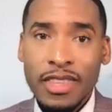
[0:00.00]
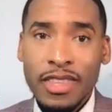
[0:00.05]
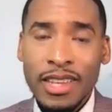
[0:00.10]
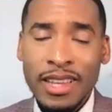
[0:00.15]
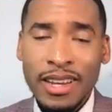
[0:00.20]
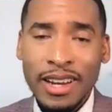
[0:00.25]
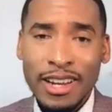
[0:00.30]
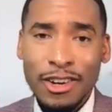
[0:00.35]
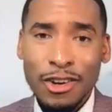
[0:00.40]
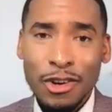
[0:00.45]

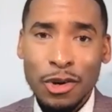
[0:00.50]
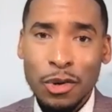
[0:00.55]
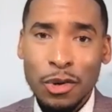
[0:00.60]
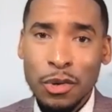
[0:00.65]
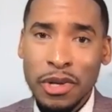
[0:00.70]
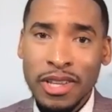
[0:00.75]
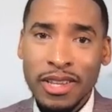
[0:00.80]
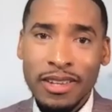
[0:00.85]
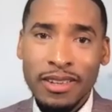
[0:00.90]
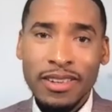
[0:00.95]
And I
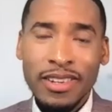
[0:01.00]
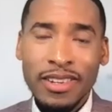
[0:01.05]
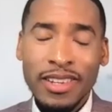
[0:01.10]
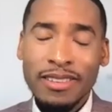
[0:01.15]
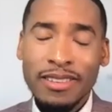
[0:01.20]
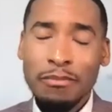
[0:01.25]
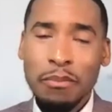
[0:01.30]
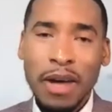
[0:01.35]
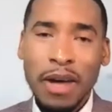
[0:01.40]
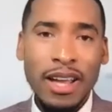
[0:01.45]
know
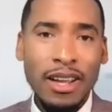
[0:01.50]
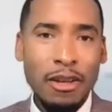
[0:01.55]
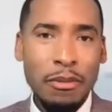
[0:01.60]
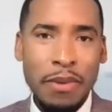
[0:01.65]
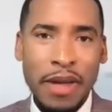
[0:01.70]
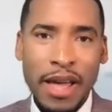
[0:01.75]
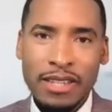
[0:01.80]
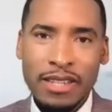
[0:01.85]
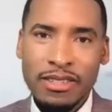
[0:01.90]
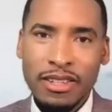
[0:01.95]
in my
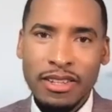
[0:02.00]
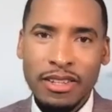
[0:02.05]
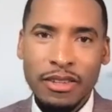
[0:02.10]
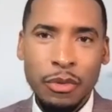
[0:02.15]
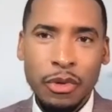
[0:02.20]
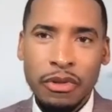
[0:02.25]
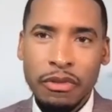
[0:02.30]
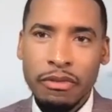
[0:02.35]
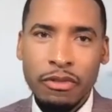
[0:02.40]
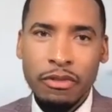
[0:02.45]
capacity
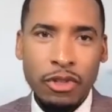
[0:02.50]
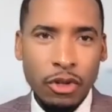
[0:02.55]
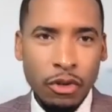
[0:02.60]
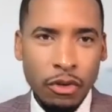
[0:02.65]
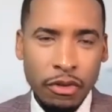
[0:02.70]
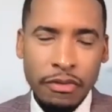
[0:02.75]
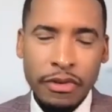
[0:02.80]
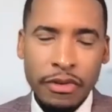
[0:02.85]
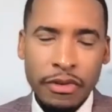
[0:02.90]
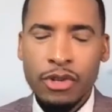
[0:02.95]
with,
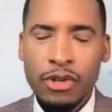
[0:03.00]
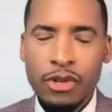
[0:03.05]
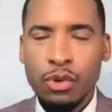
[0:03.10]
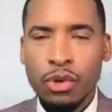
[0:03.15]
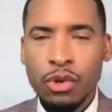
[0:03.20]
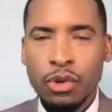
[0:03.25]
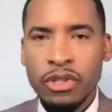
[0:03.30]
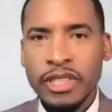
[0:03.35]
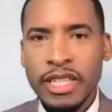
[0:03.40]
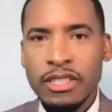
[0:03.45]
the various
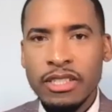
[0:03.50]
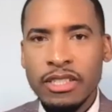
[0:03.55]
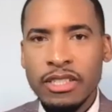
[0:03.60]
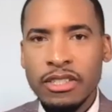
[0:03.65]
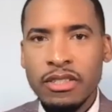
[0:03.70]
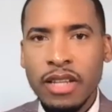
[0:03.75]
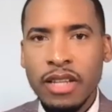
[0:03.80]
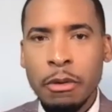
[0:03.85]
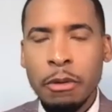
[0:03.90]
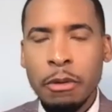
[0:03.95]

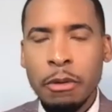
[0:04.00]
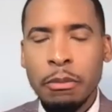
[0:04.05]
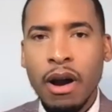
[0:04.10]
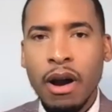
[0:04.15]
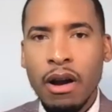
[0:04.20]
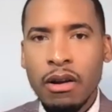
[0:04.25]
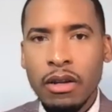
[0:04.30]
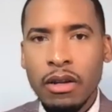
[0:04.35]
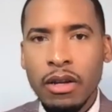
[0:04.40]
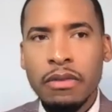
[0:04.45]
organizations I'm a
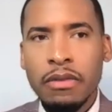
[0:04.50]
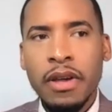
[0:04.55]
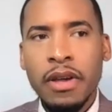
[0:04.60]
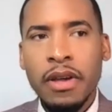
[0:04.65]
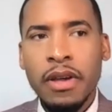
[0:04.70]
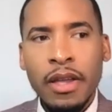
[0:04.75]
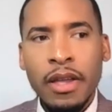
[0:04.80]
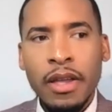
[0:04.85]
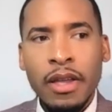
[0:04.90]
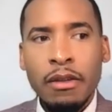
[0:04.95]
part of,
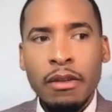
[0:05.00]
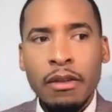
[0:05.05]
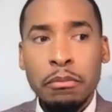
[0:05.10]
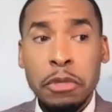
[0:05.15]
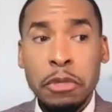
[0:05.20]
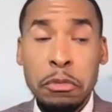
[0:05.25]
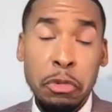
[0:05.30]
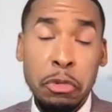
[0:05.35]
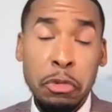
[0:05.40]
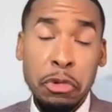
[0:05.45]

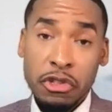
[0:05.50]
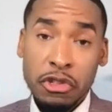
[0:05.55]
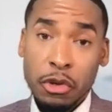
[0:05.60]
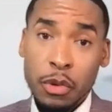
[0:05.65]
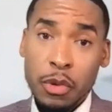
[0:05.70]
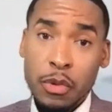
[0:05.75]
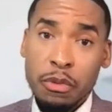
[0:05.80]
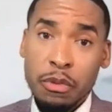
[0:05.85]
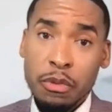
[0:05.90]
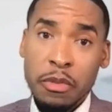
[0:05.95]
people
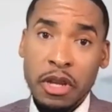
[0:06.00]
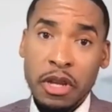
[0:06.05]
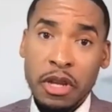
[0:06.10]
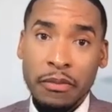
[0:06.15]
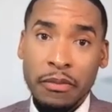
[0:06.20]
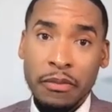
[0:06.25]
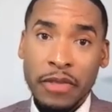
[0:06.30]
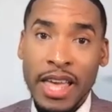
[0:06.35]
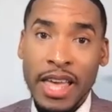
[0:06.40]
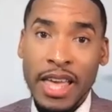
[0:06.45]
disagree with
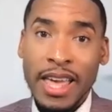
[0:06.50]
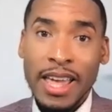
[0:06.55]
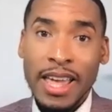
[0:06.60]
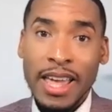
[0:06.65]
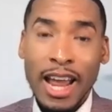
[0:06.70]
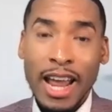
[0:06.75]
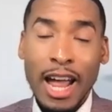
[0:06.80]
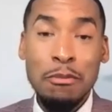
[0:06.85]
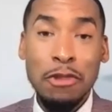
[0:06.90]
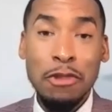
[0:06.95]
me.
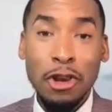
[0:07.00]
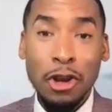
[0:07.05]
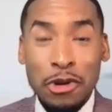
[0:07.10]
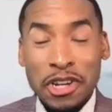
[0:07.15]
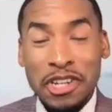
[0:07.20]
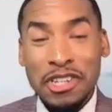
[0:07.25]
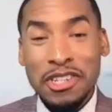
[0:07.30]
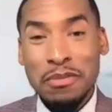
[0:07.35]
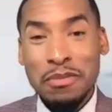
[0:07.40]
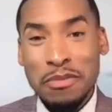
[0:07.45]
And I'm
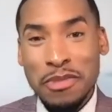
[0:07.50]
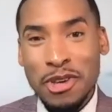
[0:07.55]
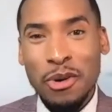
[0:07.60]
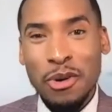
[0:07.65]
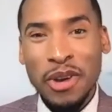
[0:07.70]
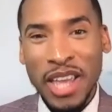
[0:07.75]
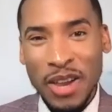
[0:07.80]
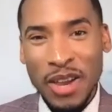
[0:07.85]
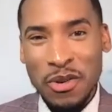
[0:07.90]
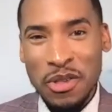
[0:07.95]
learning to be
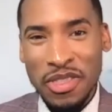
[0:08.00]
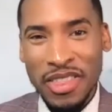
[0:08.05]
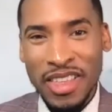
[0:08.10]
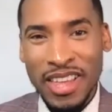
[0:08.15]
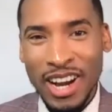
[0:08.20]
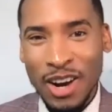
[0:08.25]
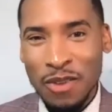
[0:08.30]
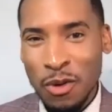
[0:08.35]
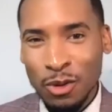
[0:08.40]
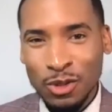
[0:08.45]
okay with
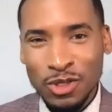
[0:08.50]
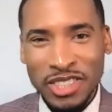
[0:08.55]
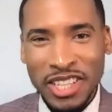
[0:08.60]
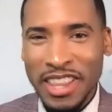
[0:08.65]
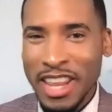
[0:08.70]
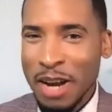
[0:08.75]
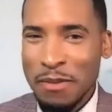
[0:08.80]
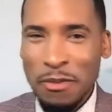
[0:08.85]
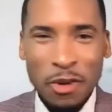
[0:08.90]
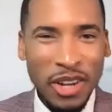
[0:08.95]
that. I won't say
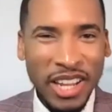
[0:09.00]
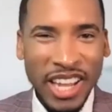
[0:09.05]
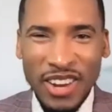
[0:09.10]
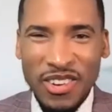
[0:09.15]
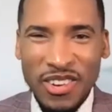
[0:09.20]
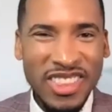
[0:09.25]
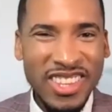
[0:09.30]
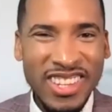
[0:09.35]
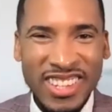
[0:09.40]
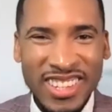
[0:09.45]
that I'm okay
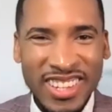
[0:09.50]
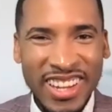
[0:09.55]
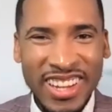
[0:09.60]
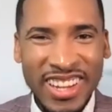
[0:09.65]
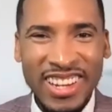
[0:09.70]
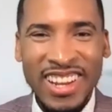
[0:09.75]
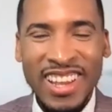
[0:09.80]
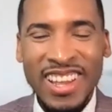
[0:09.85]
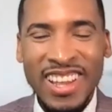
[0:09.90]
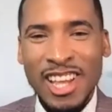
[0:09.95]
with it
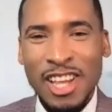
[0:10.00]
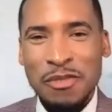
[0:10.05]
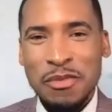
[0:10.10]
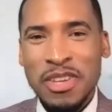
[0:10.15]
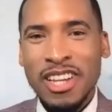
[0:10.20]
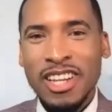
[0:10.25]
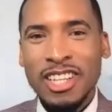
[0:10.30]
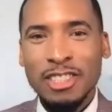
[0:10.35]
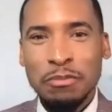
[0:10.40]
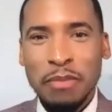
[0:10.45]
yet,
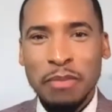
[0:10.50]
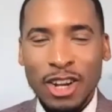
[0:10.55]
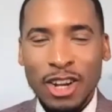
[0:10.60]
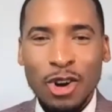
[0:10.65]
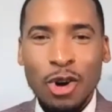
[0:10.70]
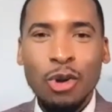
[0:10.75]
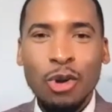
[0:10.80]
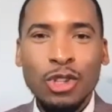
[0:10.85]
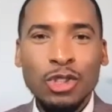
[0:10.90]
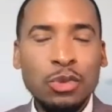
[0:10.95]
because my
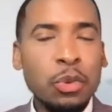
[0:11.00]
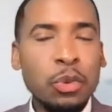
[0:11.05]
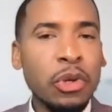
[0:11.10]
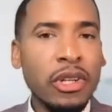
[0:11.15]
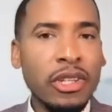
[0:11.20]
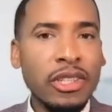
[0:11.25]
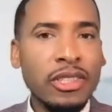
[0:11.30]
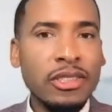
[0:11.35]
goal is really